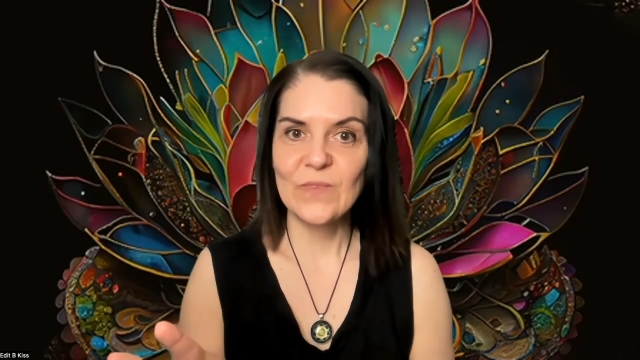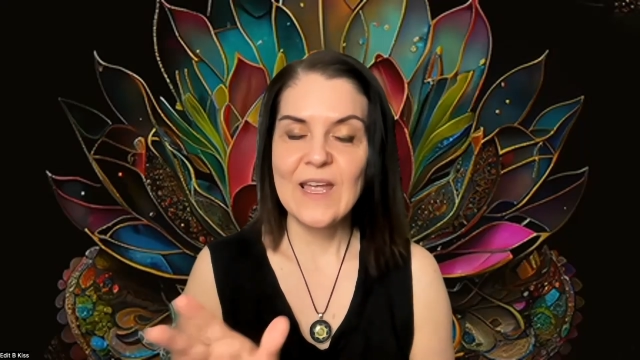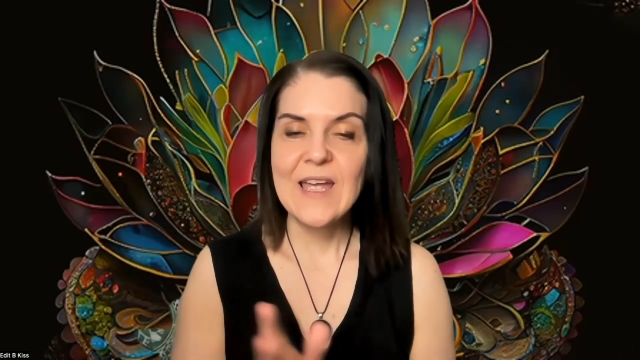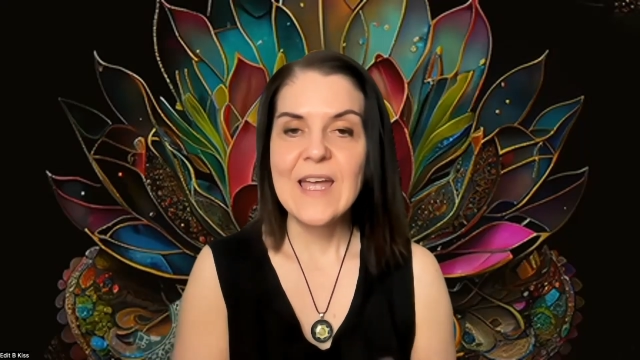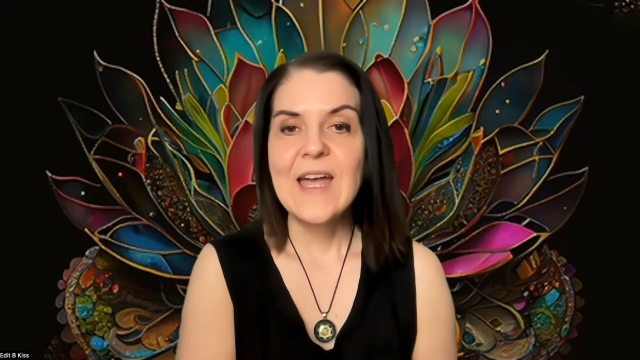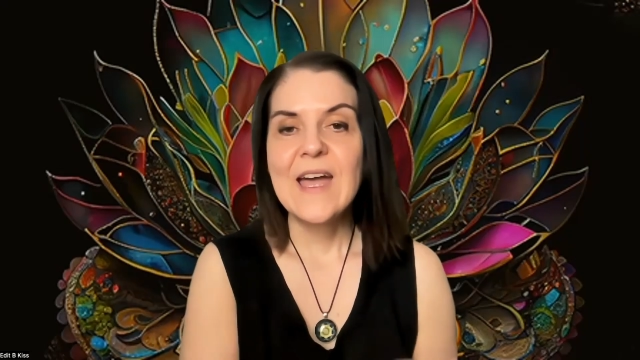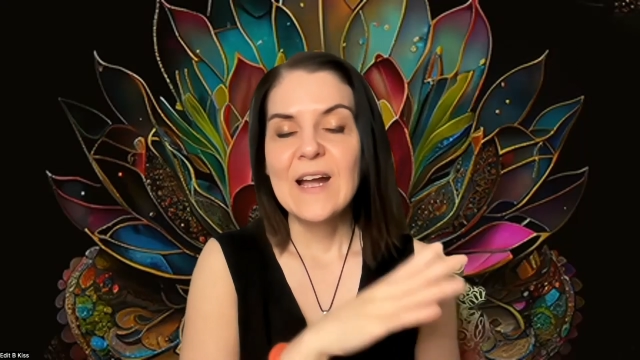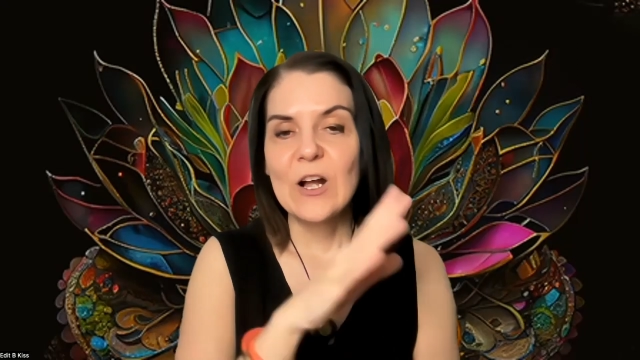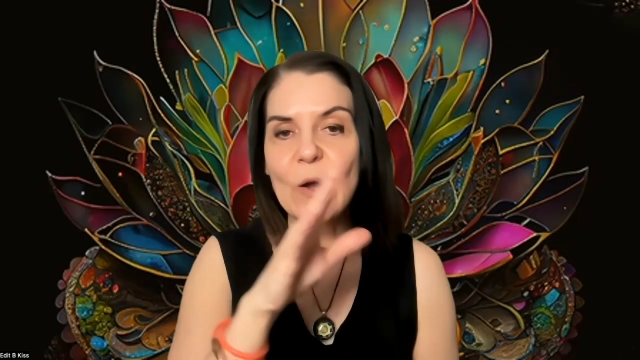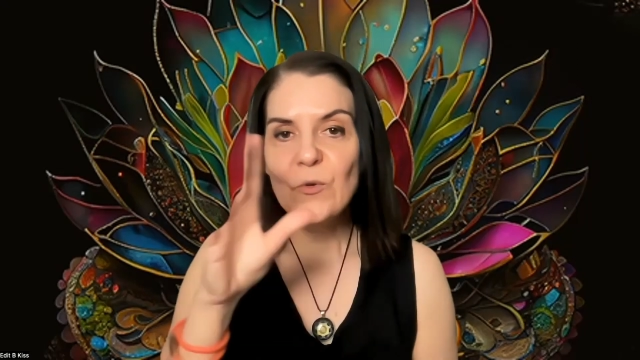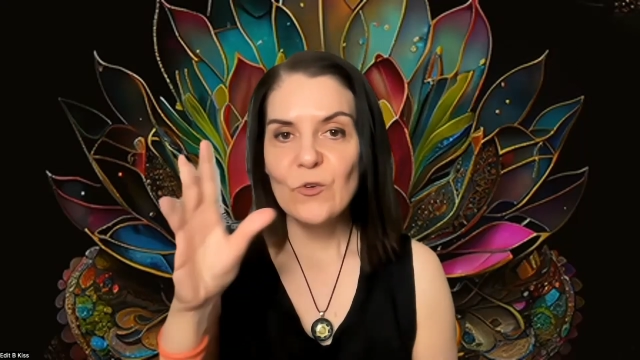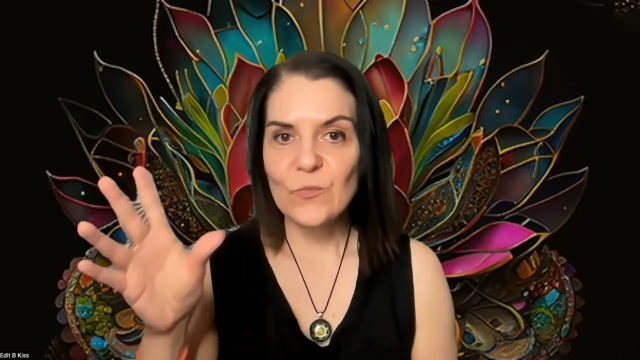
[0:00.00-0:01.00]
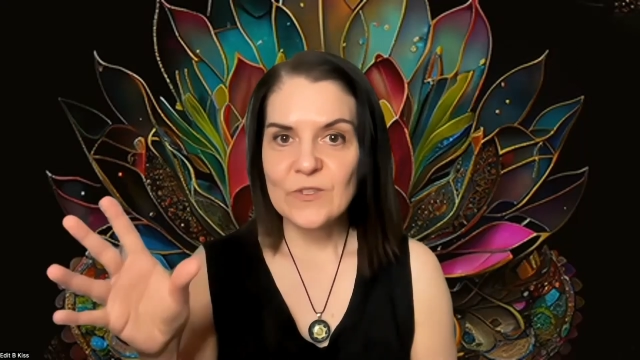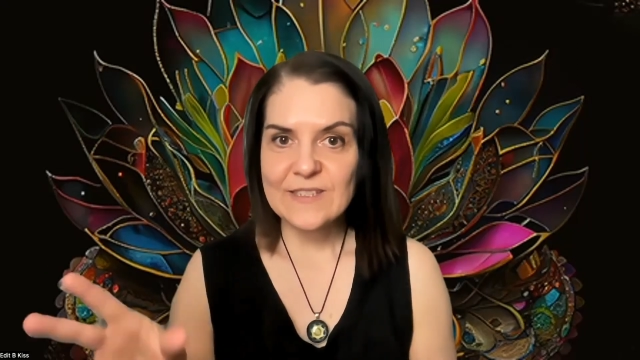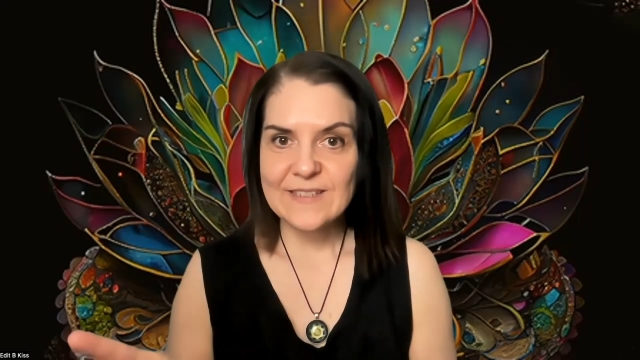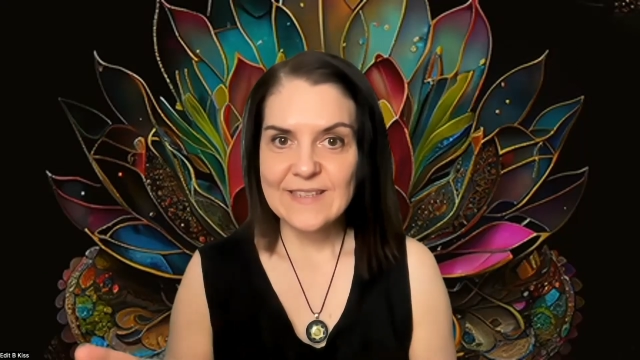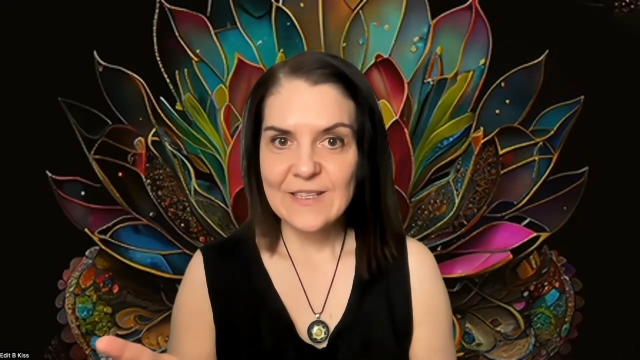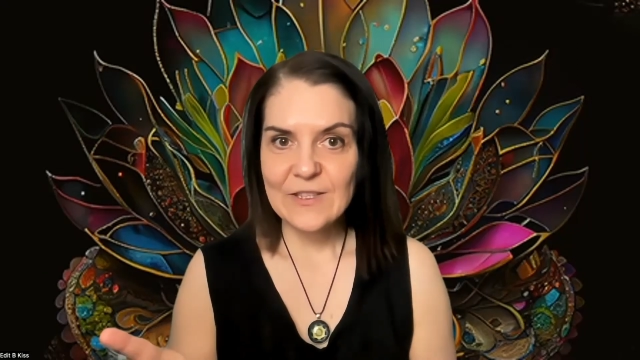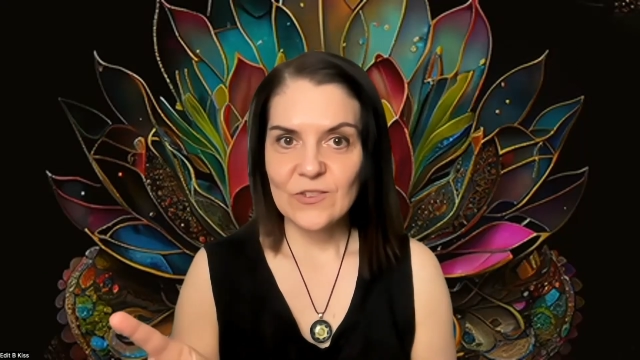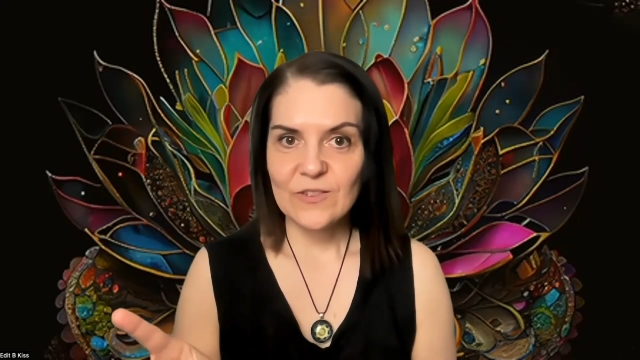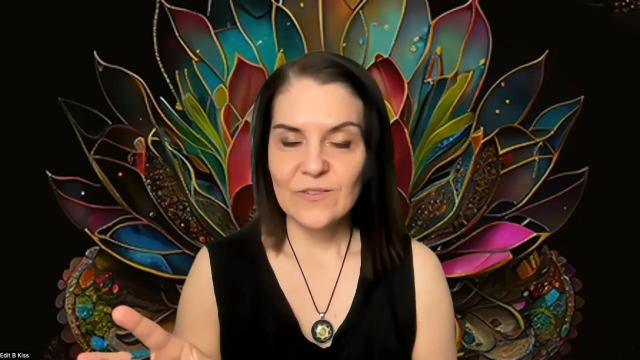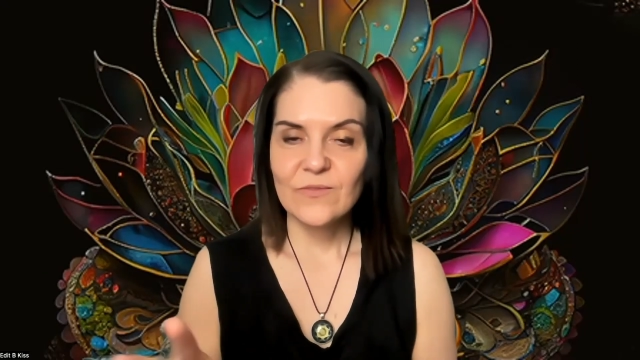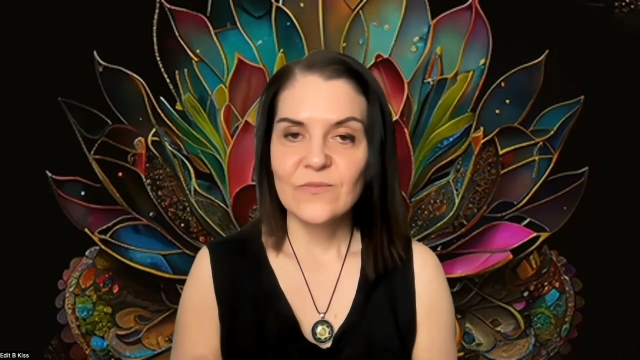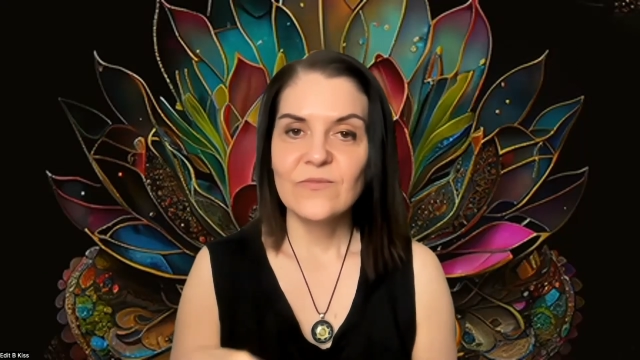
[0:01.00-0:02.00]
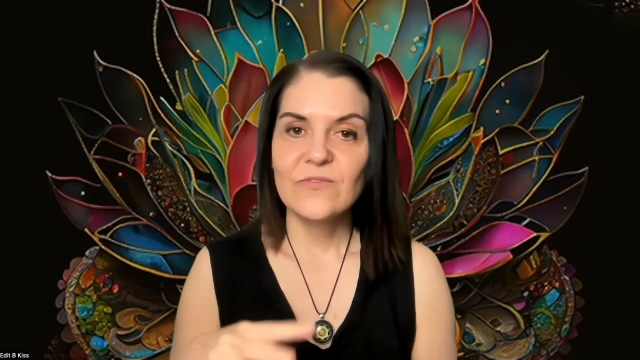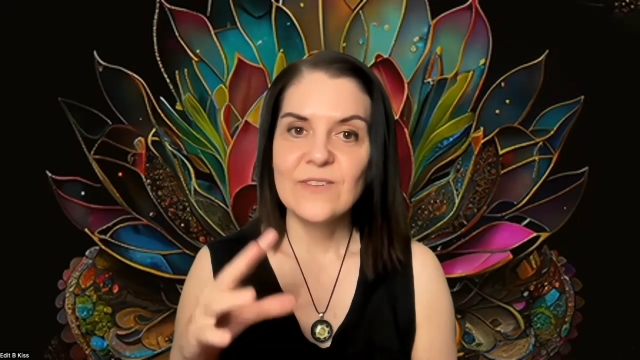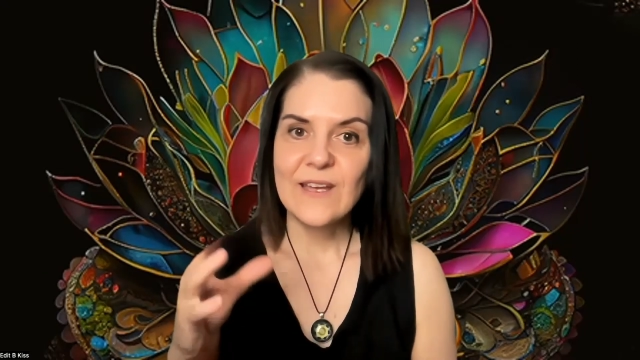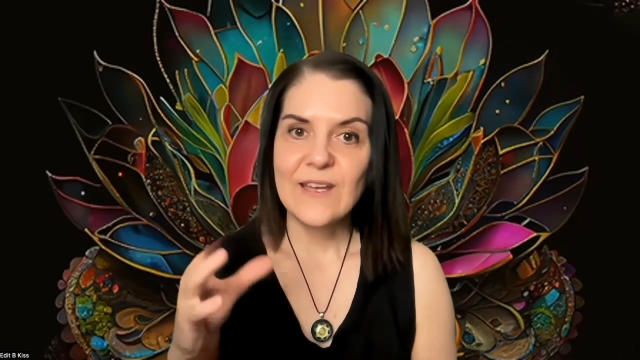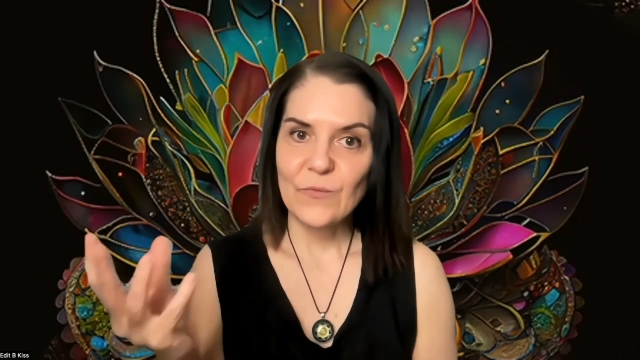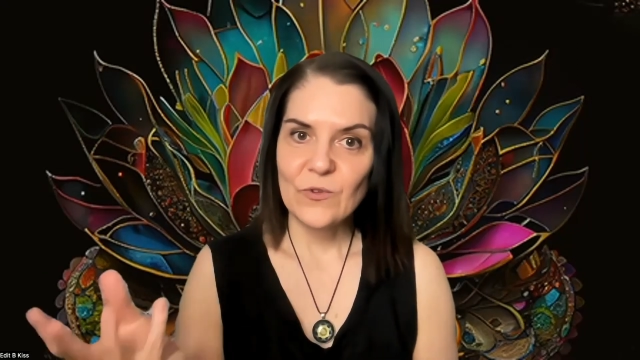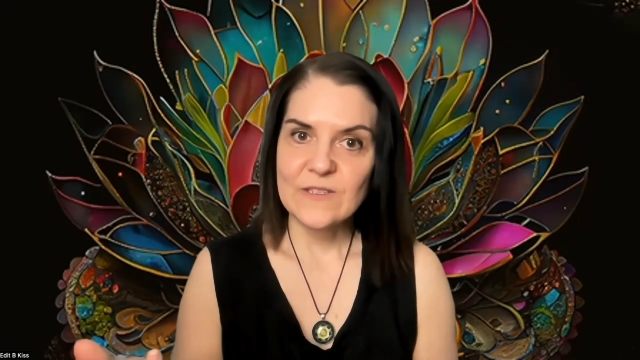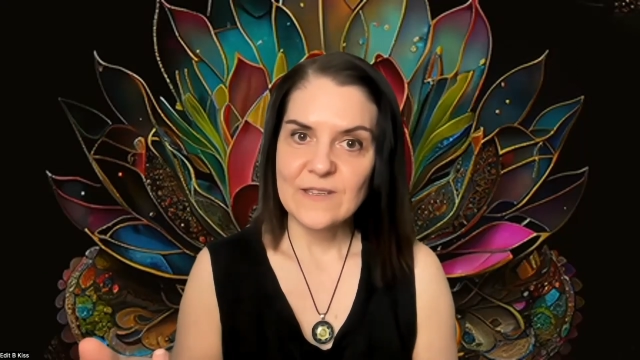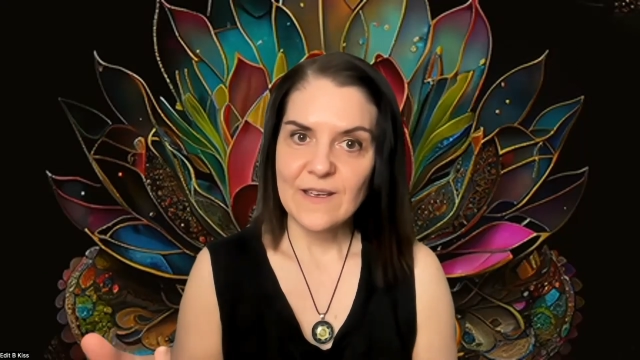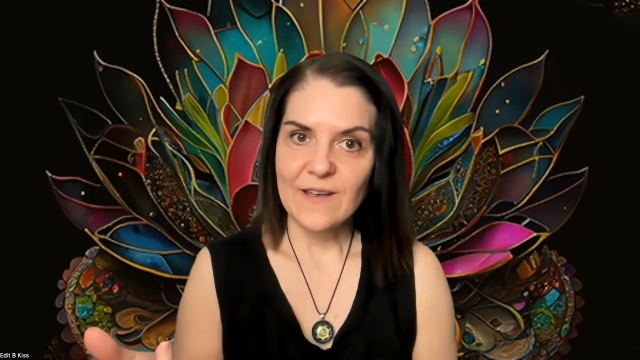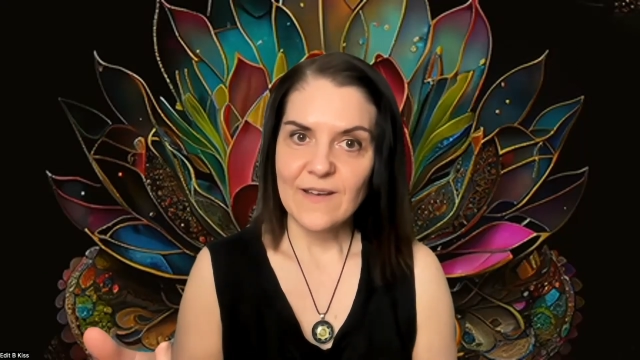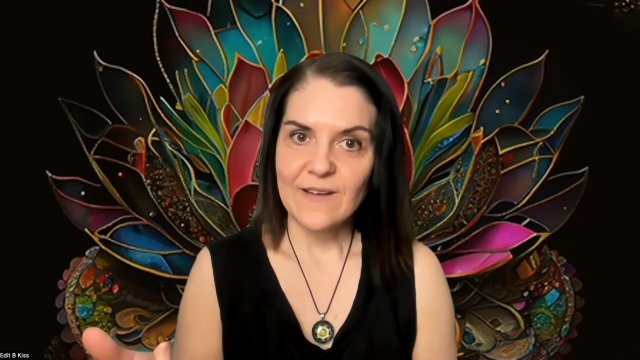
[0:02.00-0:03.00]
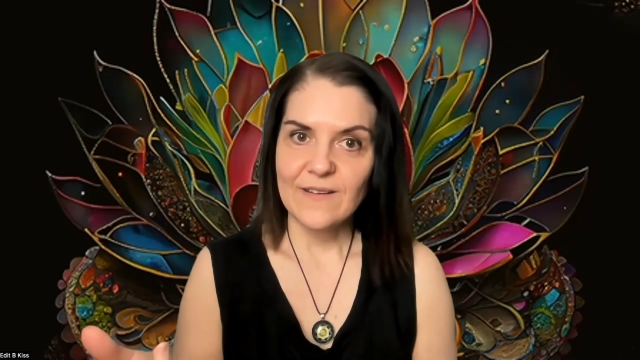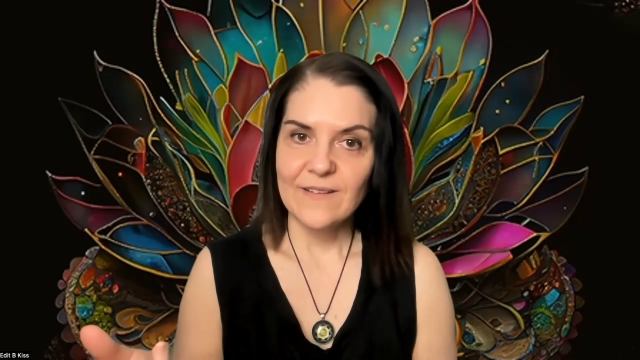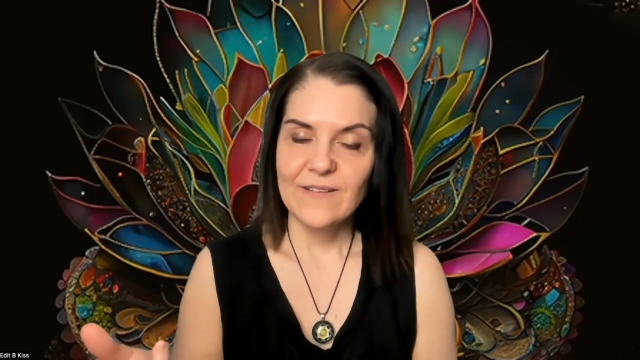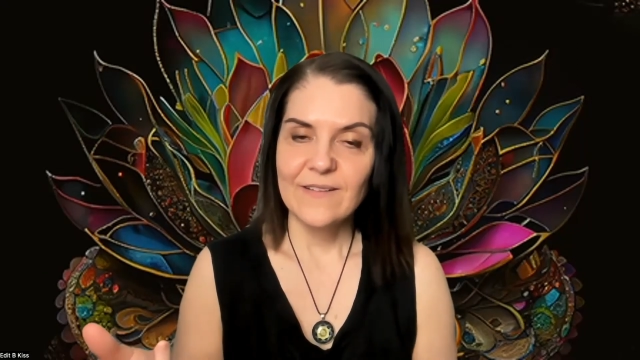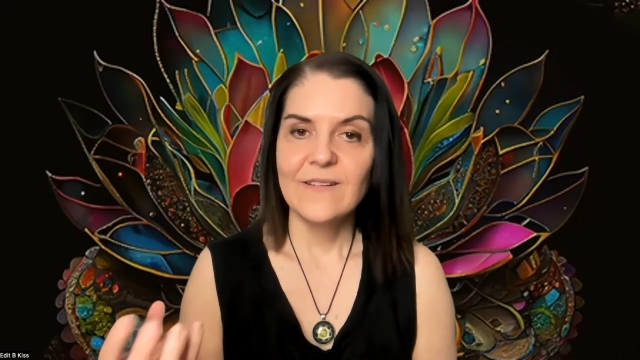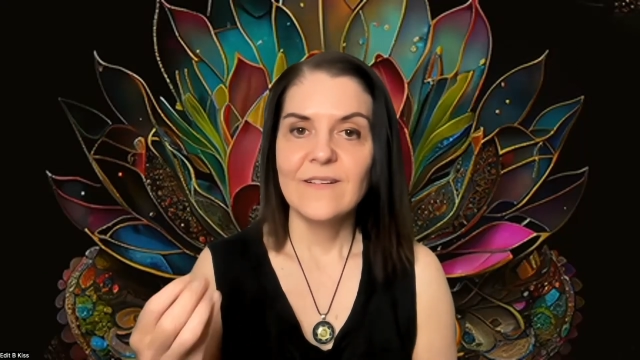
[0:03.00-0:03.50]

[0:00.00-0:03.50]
A couple of months later, there was an